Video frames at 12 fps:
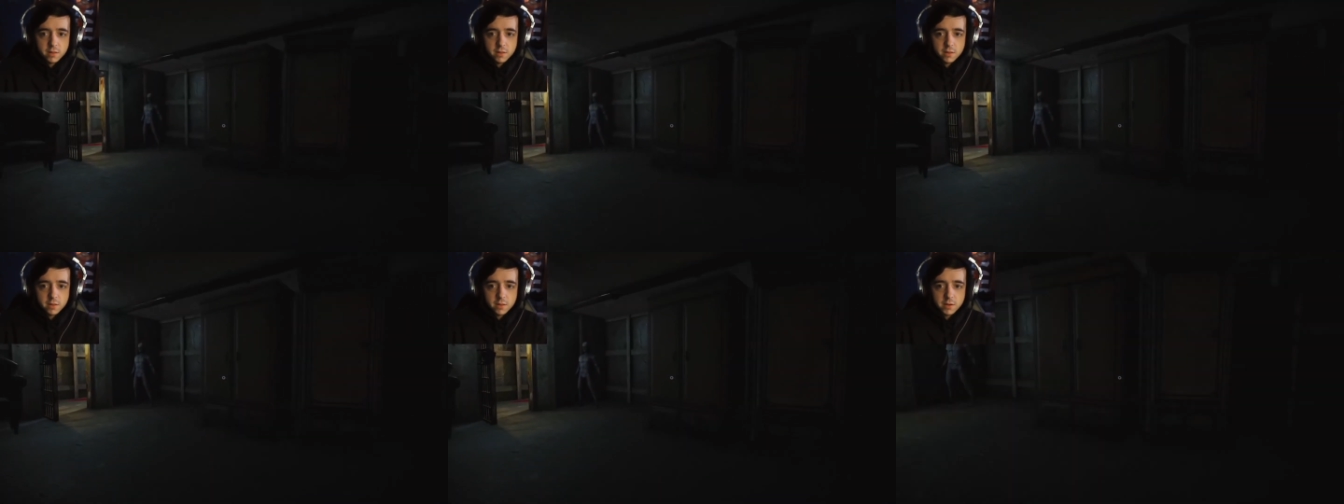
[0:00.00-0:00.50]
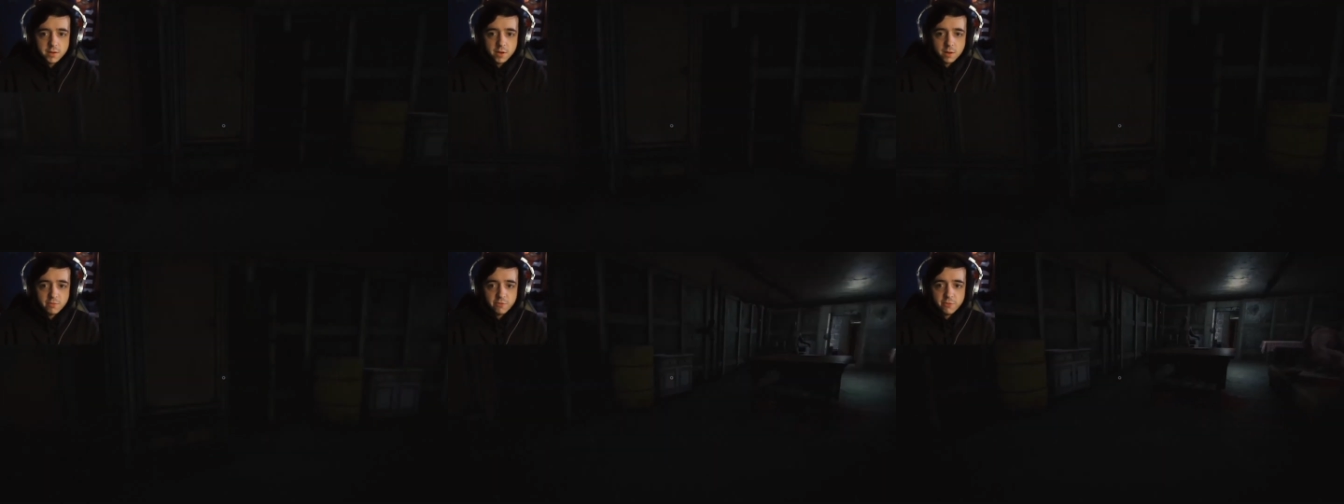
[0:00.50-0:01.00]
The
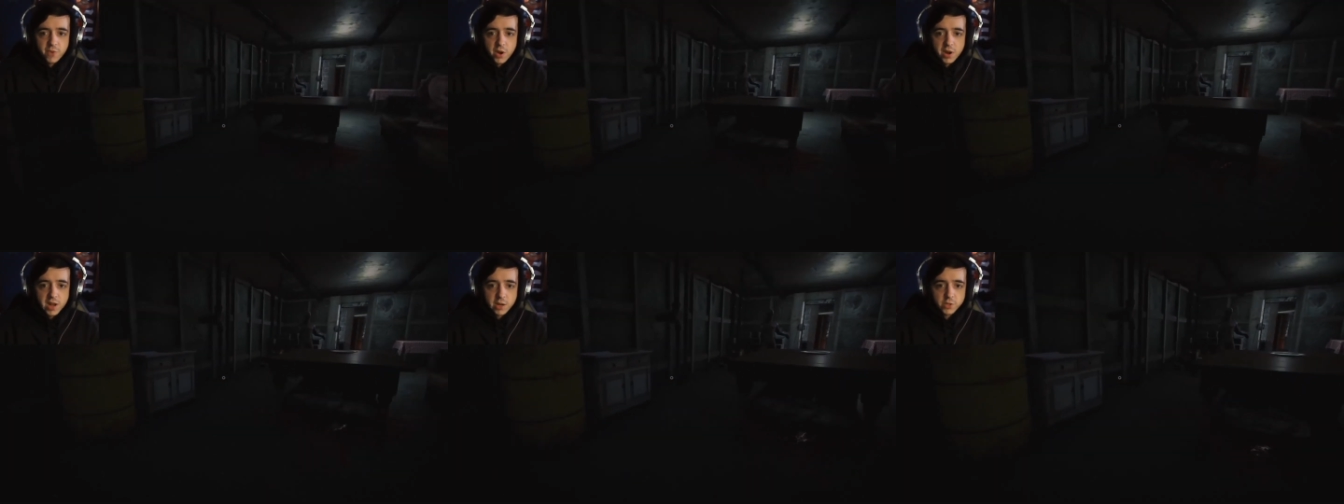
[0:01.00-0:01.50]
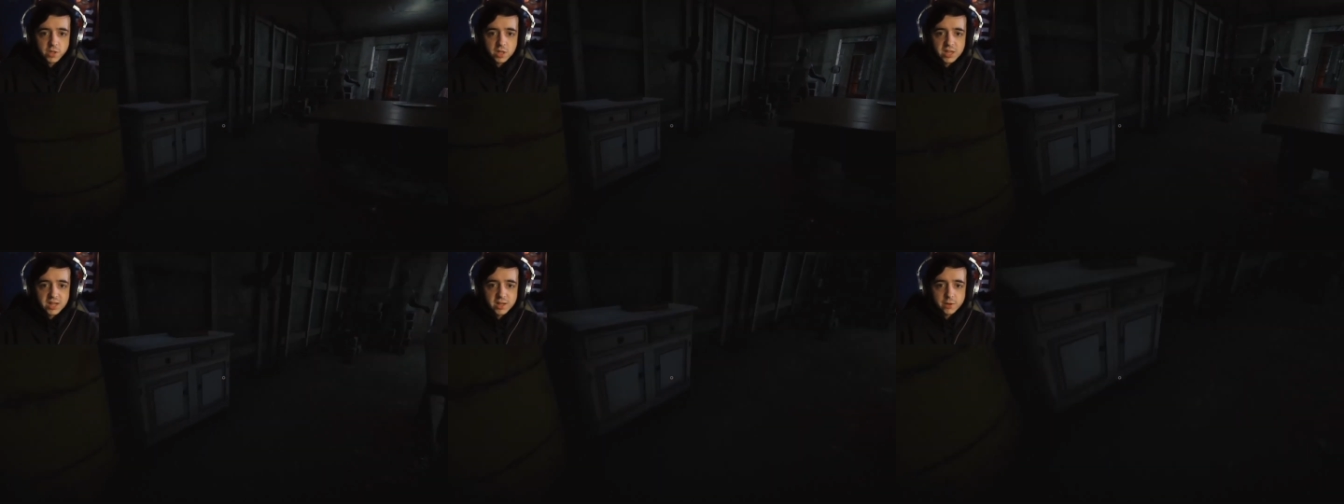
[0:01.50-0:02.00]
dumb funhouse
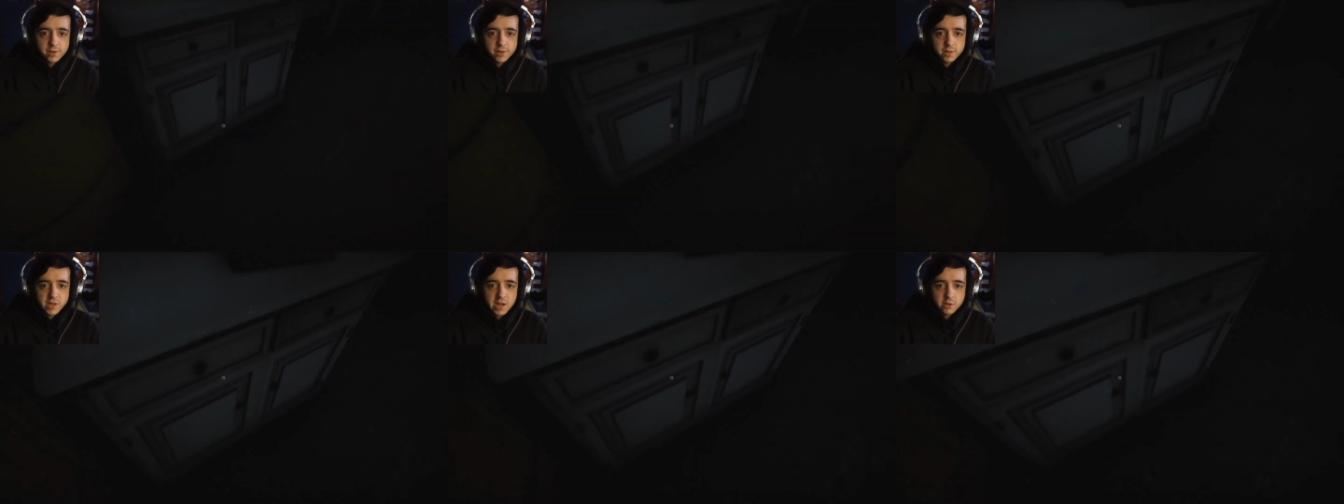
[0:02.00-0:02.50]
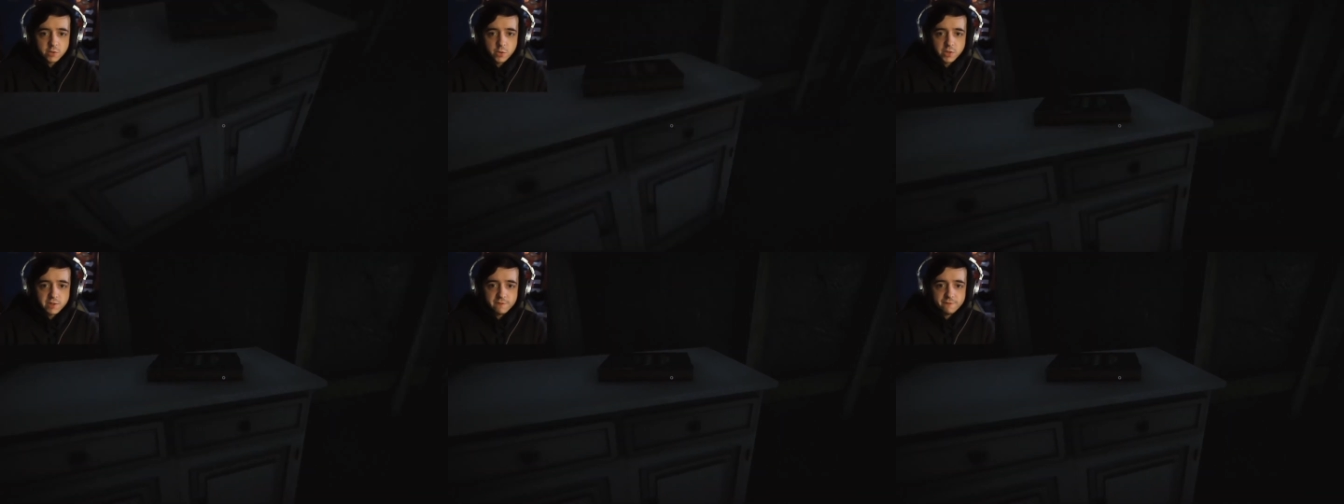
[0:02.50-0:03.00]
clown. His house
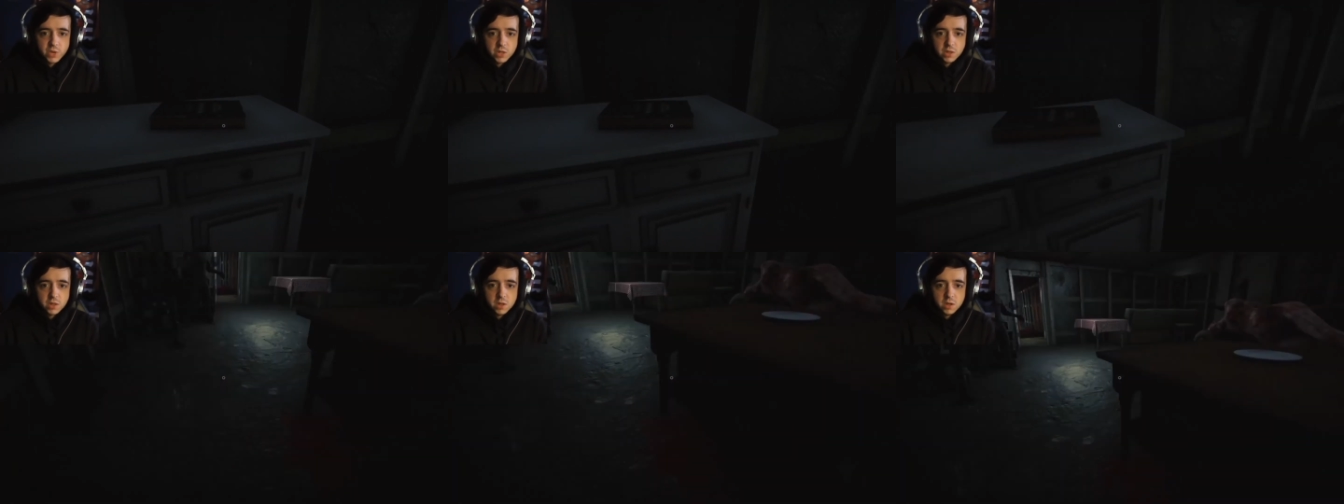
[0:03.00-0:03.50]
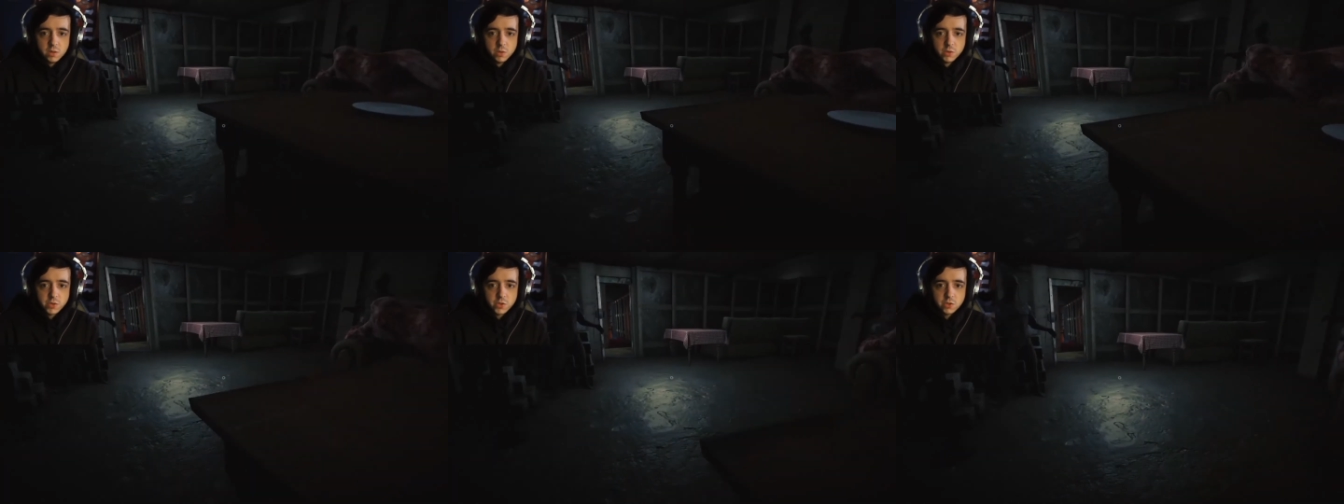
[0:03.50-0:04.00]
wasn't fun, though. It was